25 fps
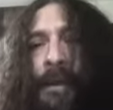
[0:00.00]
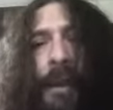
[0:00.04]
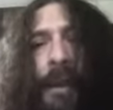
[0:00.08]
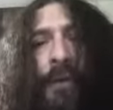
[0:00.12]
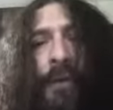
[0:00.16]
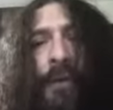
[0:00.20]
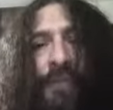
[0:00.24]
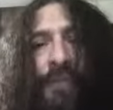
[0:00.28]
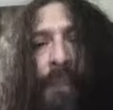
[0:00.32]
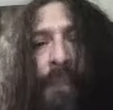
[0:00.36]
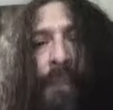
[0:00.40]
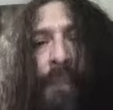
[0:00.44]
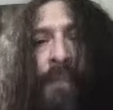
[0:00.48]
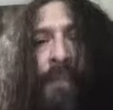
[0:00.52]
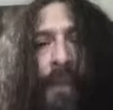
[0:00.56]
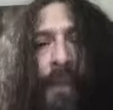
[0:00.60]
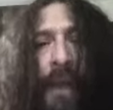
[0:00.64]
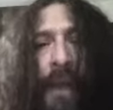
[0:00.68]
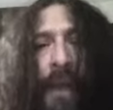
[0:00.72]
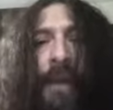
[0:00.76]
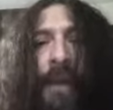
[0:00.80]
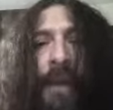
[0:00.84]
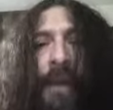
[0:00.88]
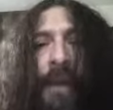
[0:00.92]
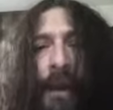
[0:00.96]
something
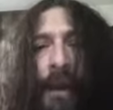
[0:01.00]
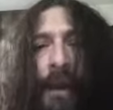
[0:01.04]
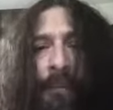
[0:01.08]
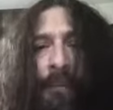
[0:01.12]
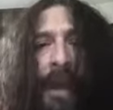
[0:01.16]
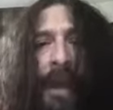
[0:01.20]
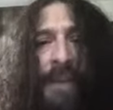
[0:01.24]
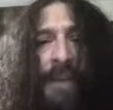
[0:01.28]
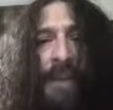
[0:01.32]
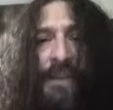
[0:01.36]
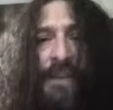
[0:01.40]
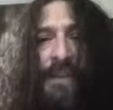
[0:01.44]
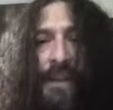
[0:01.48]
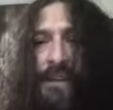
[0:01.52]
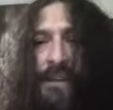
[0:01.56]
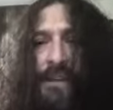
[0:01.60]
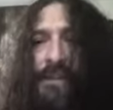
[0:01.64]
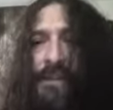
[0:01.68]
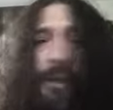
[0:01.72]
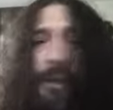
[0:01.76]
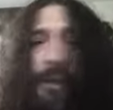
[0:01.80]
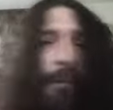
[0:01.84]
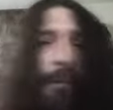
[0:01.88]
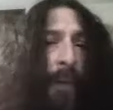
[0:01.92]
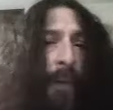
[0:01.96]
like Exodus,
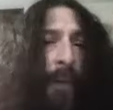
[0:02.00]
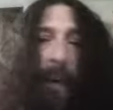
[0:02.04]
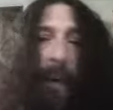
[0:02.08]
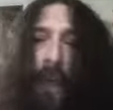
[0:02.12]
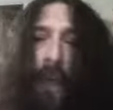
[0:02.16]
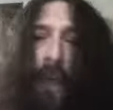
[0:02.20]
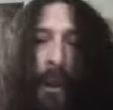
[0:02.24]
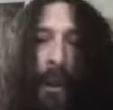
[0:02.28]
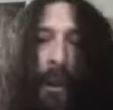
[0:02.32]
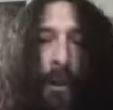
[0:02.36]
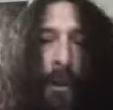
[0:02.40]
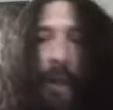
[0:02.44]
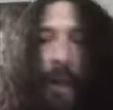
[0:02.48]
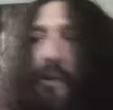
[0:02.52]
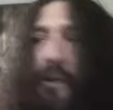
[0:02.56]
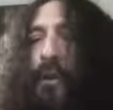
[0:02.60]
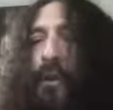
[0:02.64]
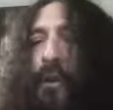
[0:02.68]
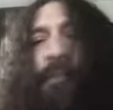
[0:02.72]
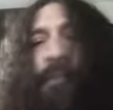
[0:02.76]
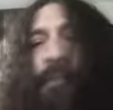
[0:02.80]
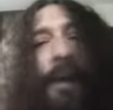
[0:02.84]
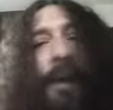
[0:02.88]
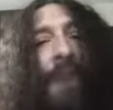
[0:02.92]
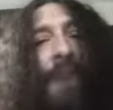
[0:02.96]
probably, it could
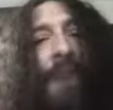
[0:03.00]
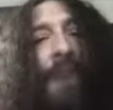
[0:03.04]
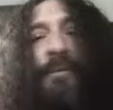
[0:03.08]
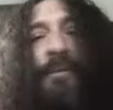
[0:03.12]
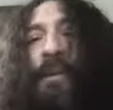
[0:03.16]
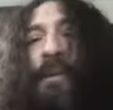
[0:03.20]
have possibly